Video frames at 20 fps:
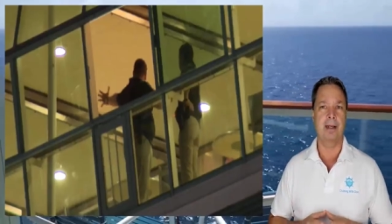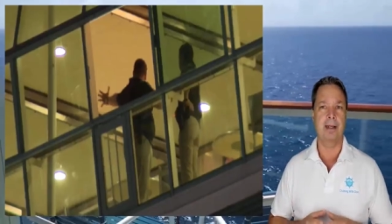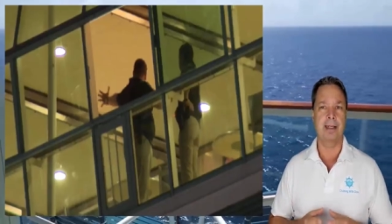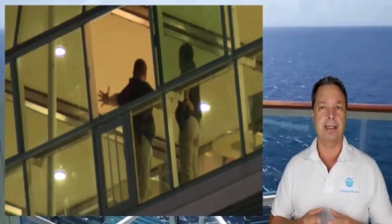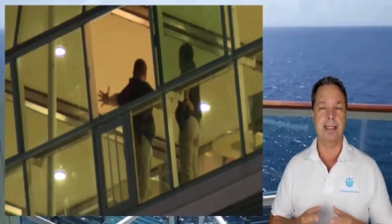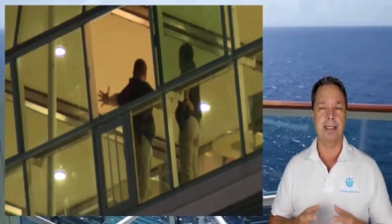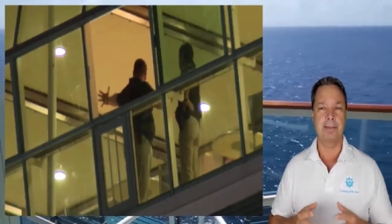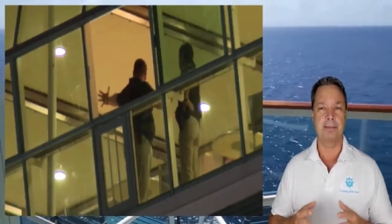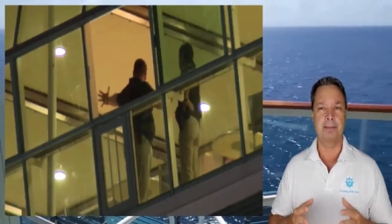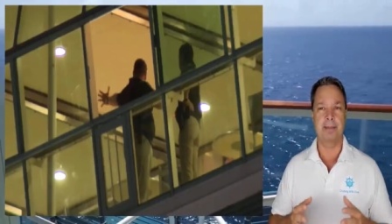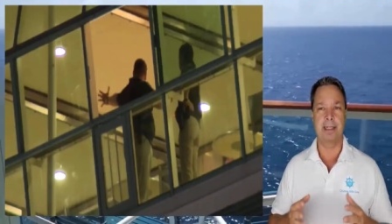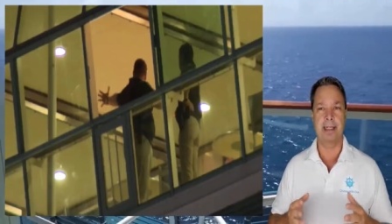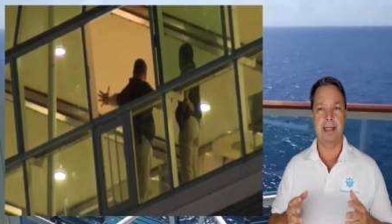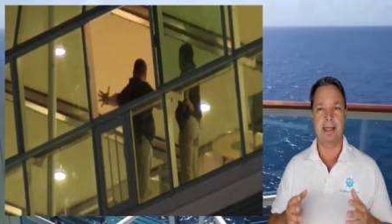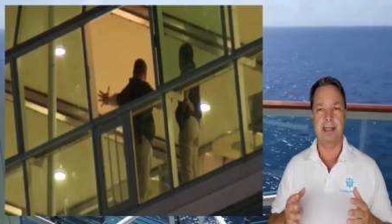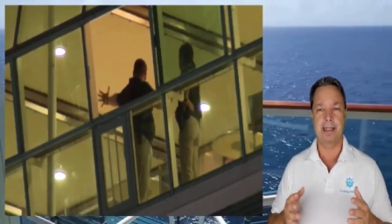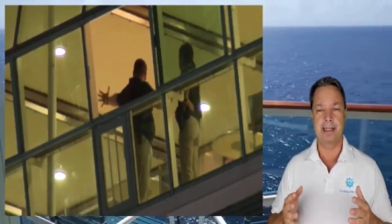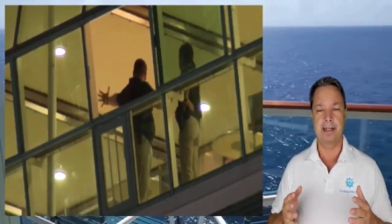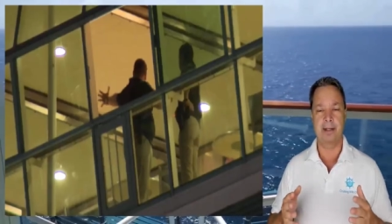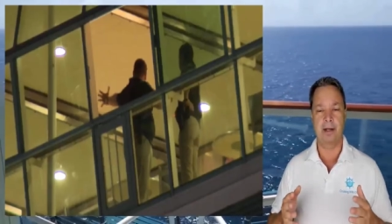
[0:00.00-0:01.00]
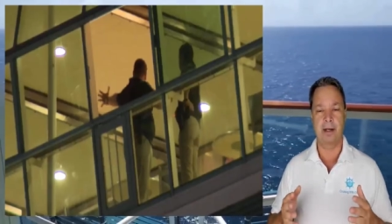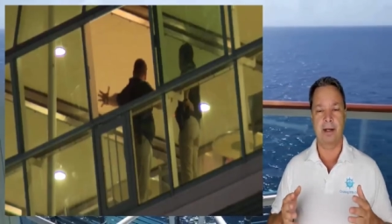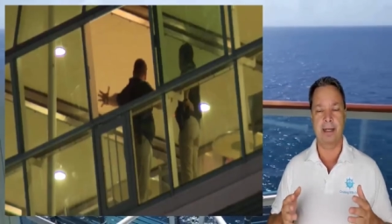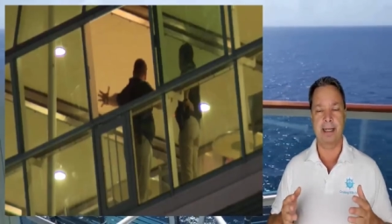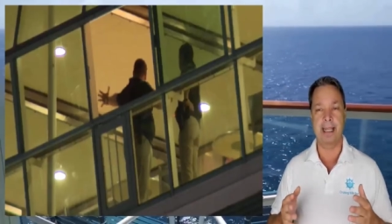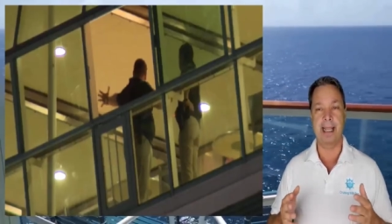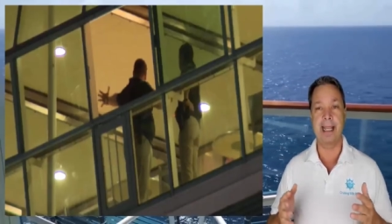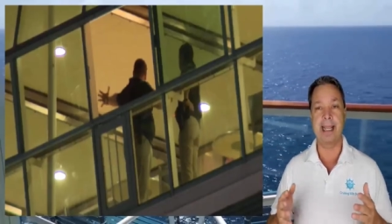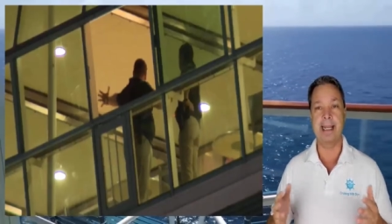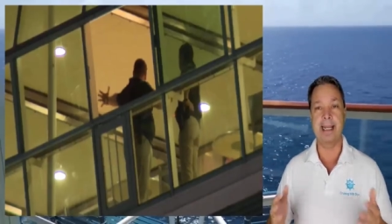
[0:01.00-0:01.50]
He's in
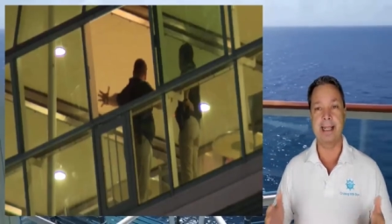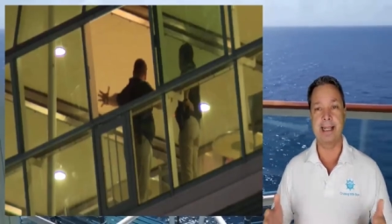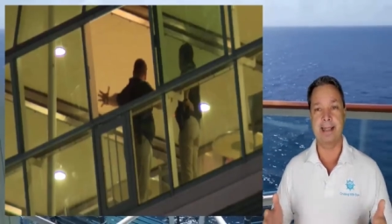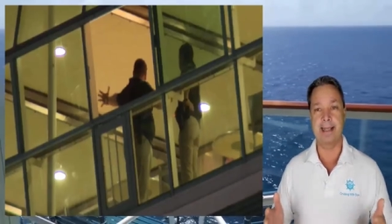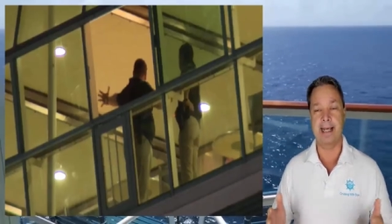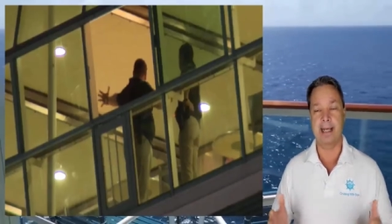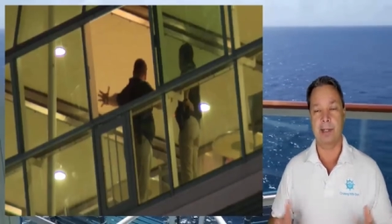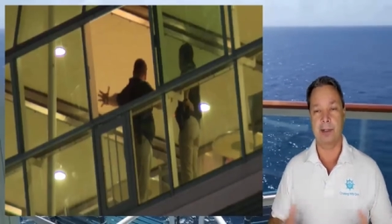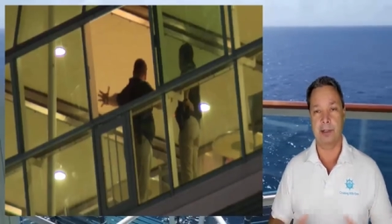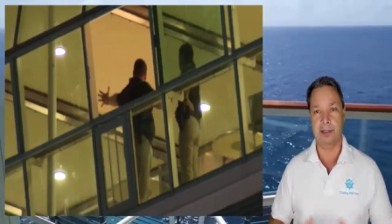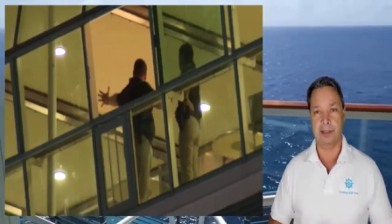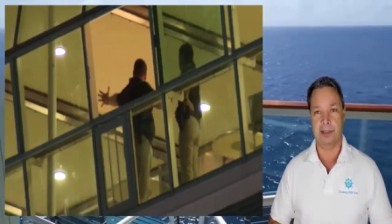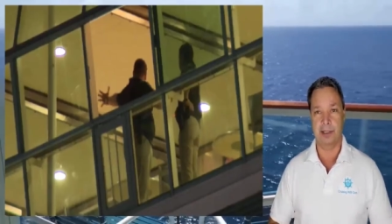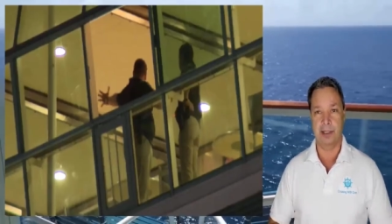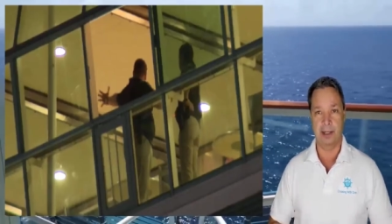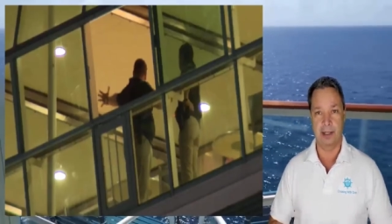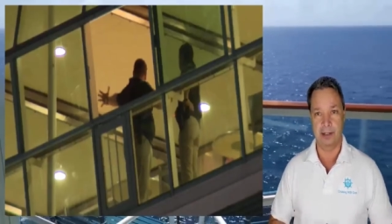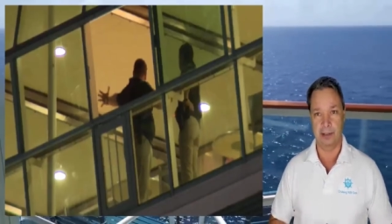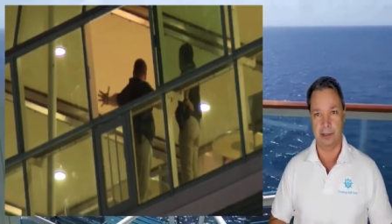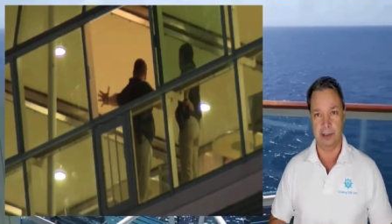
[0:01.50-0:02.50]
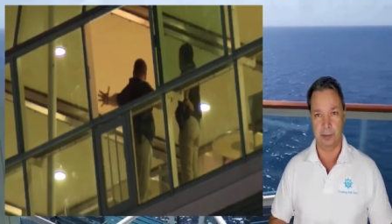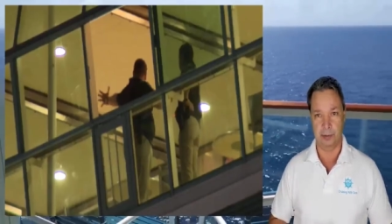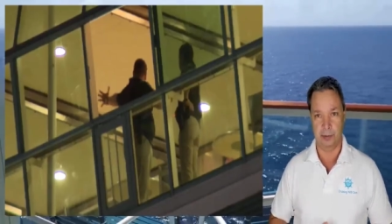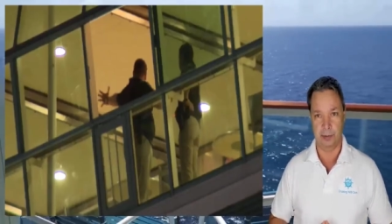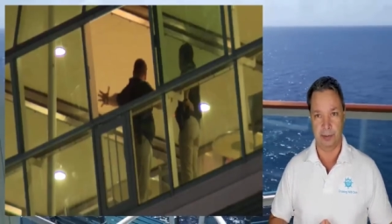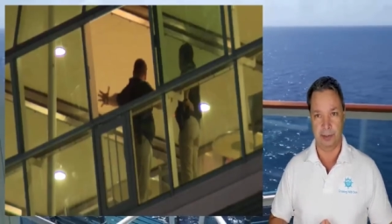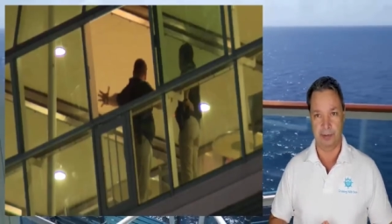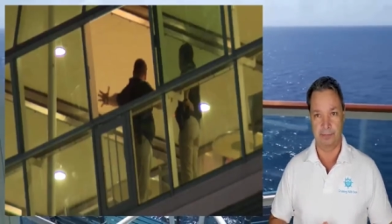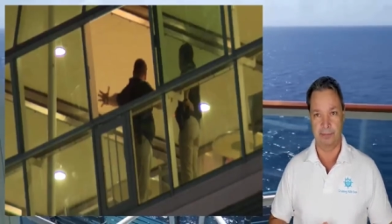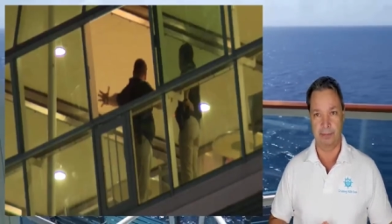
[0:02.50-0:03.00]
on $80,000
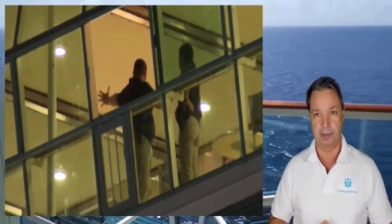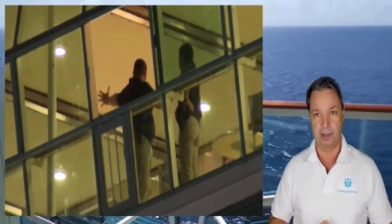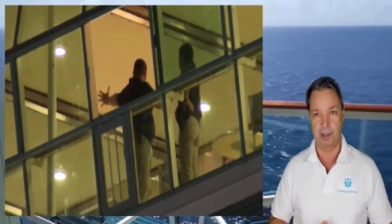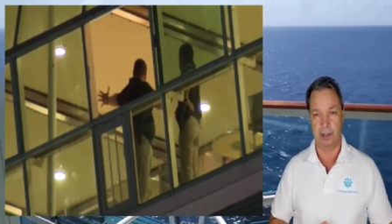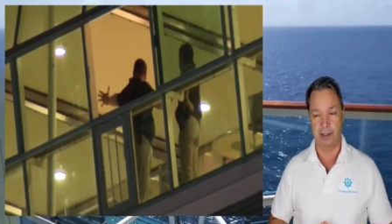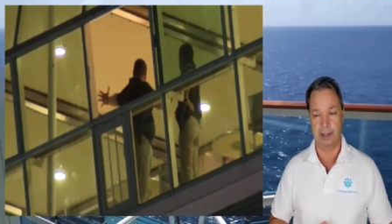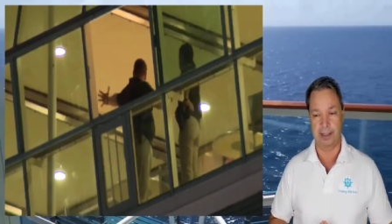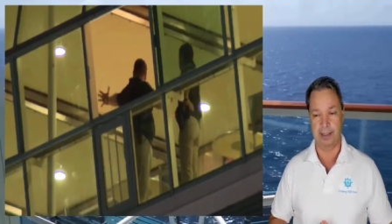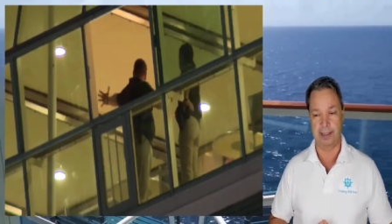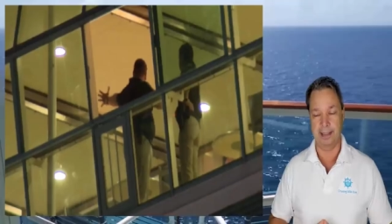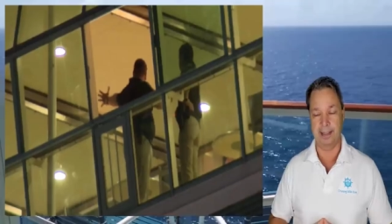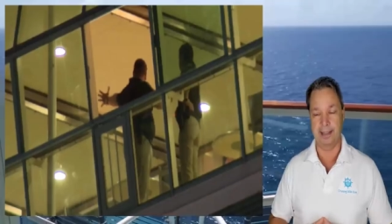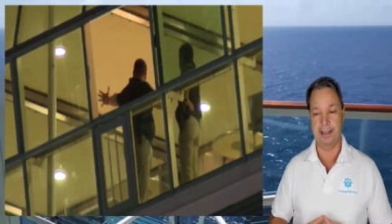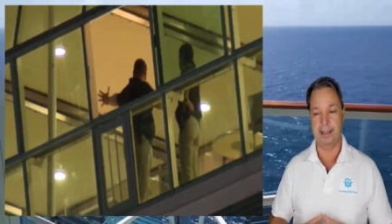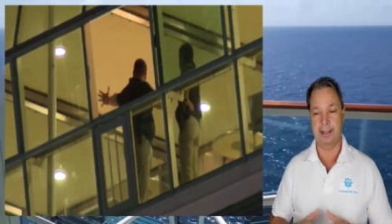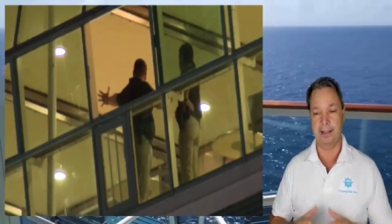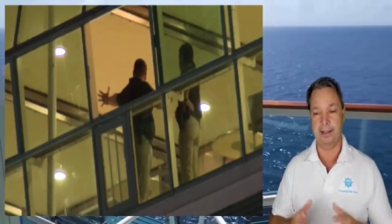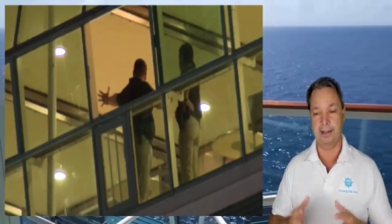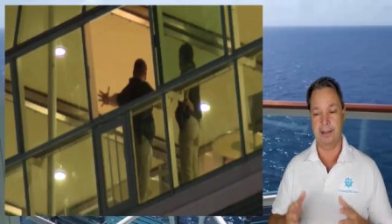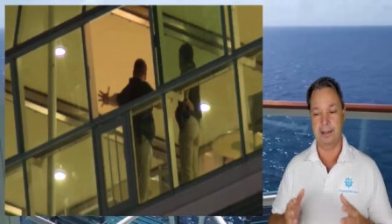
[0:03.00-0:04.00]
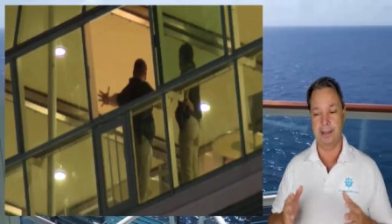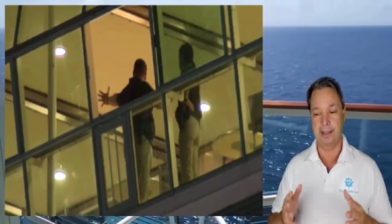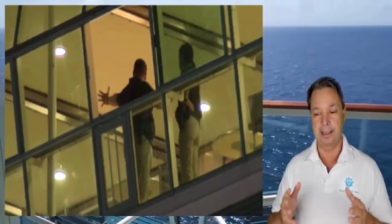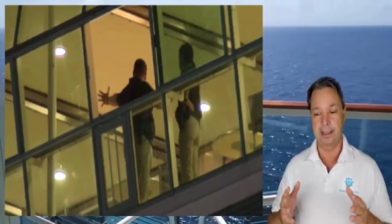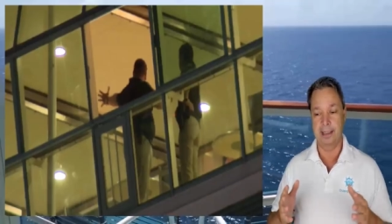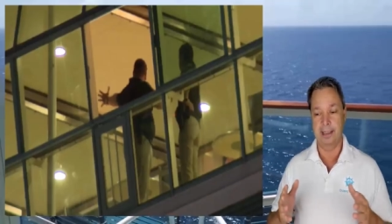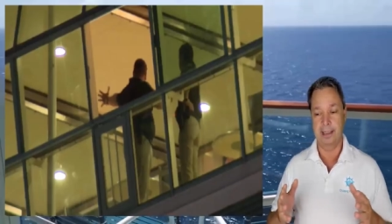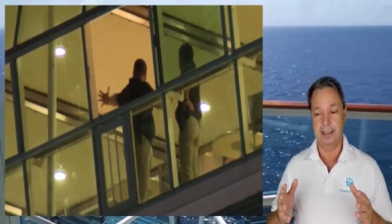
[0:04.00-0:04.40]
worth of bond. They're